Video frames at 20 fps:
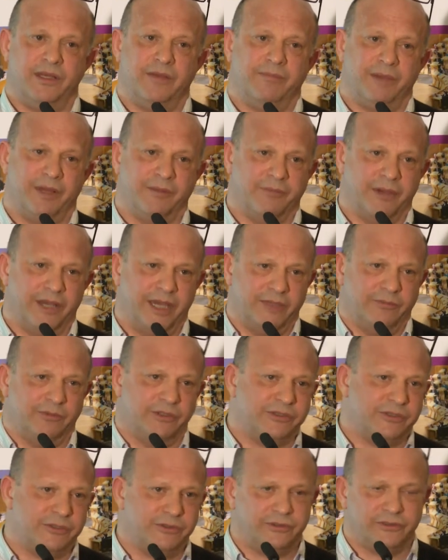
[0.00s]
penned by Edward
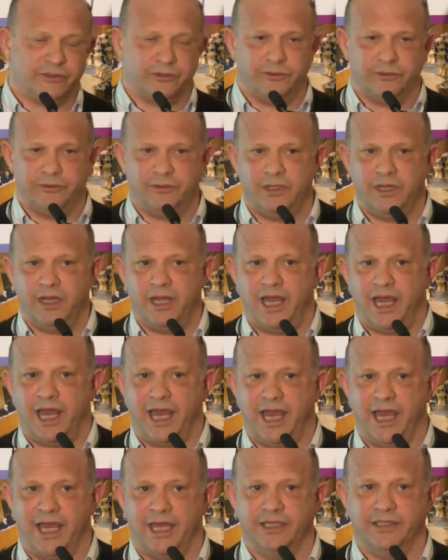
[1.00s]
Susu
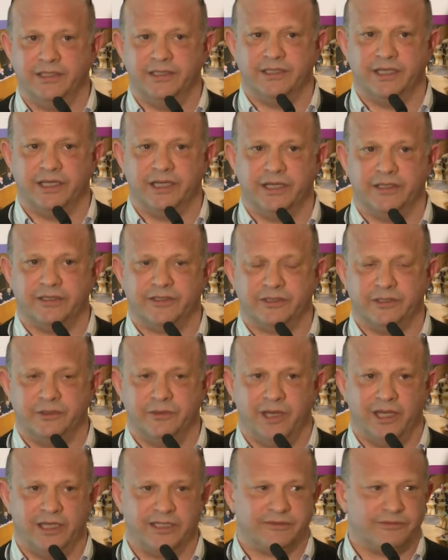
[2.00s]
and uh,
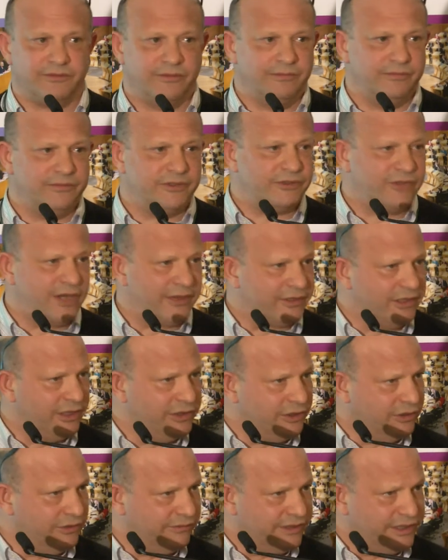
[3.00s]
Sue Ellis from Strathclyde
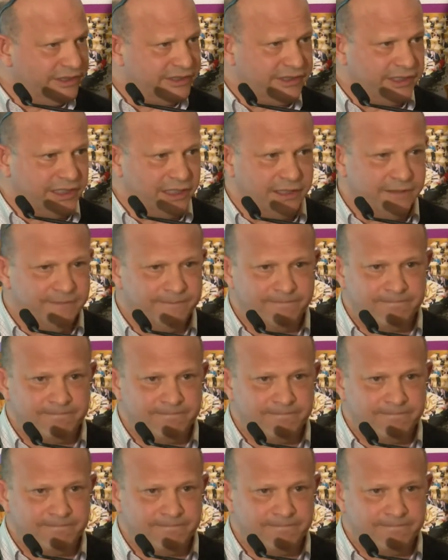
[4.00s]
University,